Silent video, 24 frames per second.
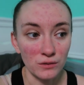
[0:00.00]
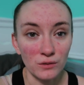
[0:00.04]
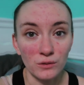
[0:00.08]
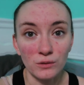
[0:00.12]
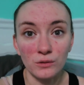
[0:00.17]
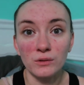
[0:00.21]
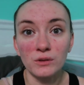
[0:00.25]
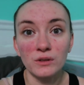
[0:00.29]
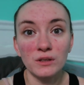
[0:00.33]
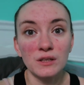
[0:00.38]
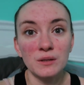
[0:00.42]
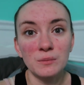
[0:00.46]

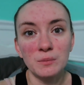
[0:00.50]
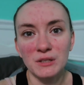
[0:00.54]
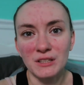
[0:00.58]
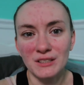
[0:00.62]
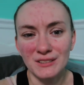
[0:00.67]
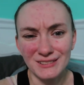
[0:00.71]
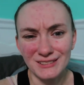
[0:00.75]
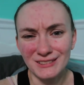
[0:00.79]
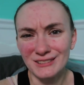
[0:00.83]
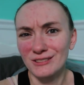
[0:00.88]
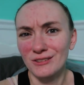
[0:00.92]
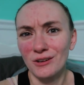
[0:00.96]
thoroughly
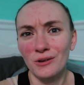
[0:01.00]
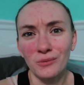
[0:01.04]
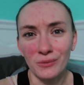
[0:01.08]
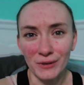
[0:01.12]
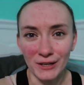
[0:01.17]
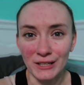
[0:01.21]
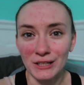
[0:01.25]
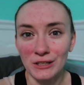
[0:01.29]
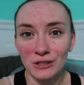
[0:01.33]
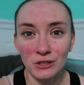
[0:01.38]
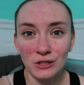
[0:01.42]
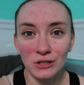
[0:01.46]
because it's
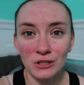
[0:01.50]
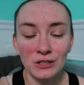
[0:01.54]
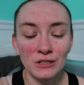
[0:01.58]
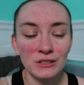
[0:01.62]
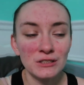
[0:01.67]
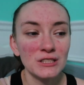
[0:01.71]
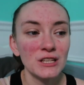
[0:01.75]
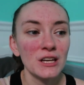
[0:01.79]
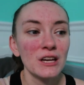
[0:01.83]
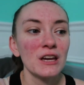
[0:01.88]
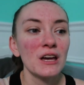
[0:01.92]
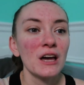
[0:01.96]
already
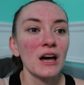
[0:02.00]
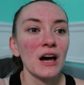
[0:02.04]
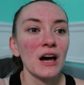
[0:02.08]
cooked.